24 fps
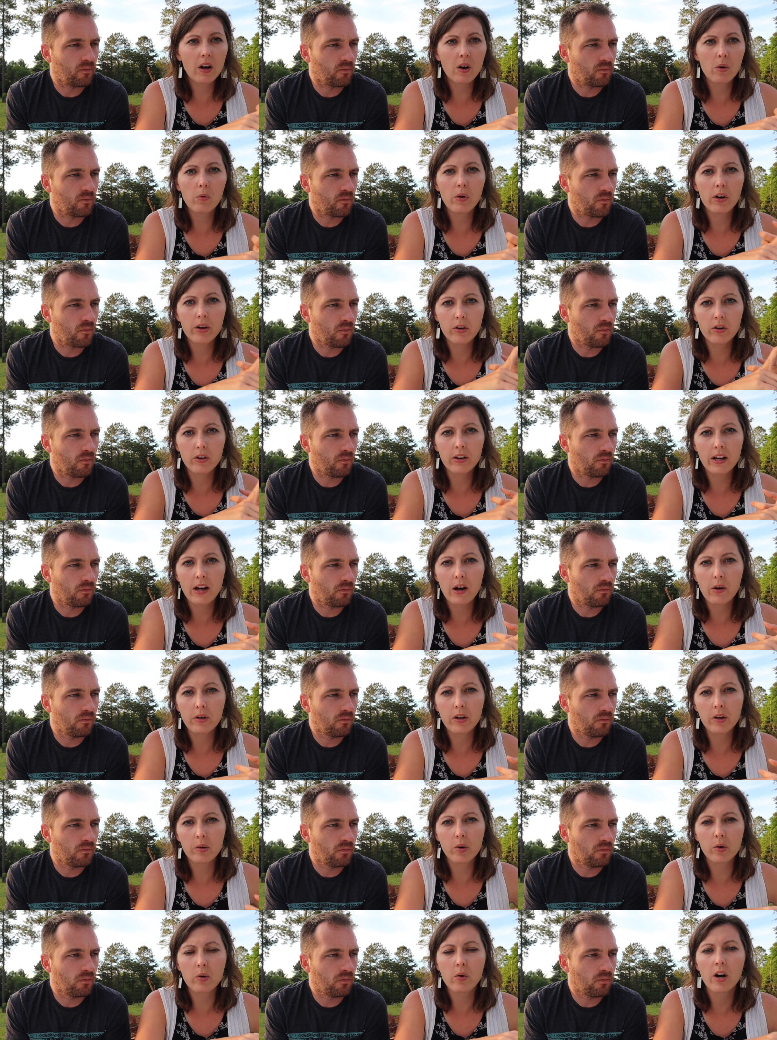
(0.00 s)
Speaker 1: out what your
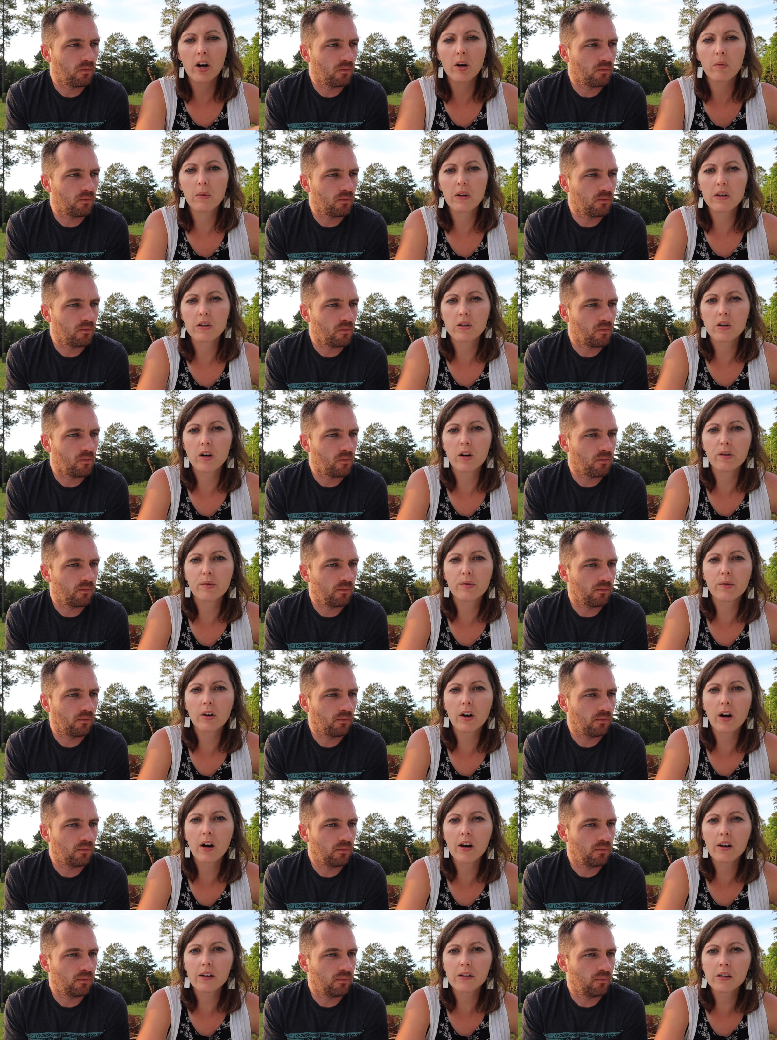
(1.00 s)
county requirements are. For
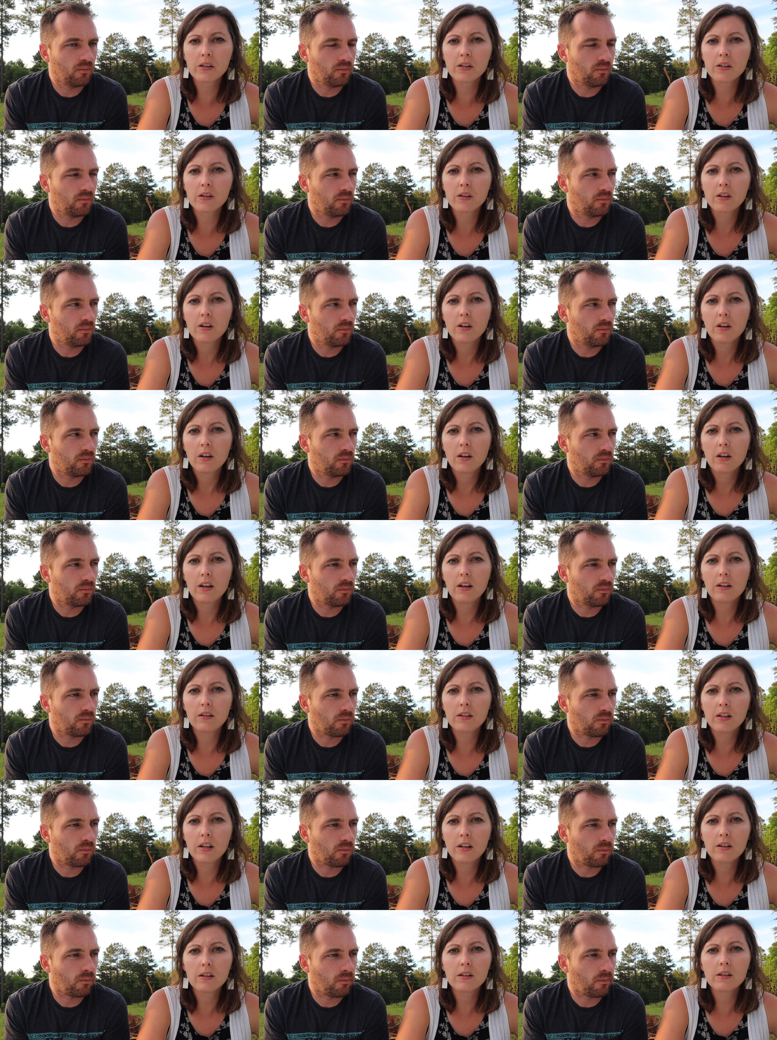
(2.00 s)
us in
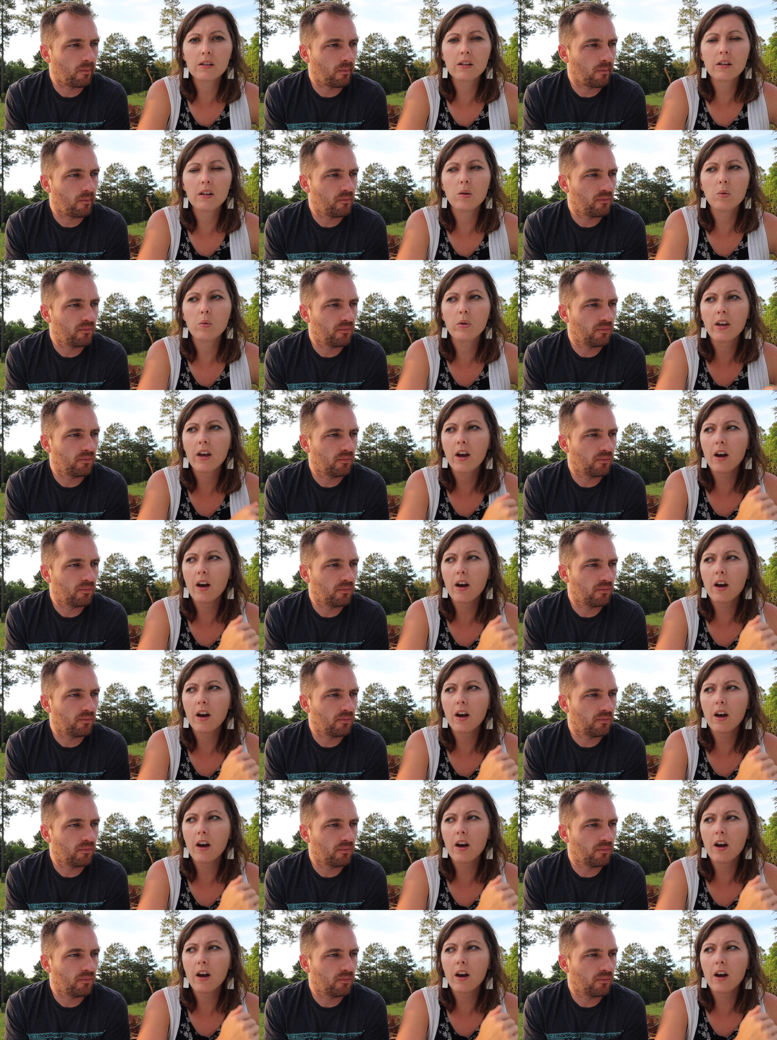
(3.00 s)
Tennessee, we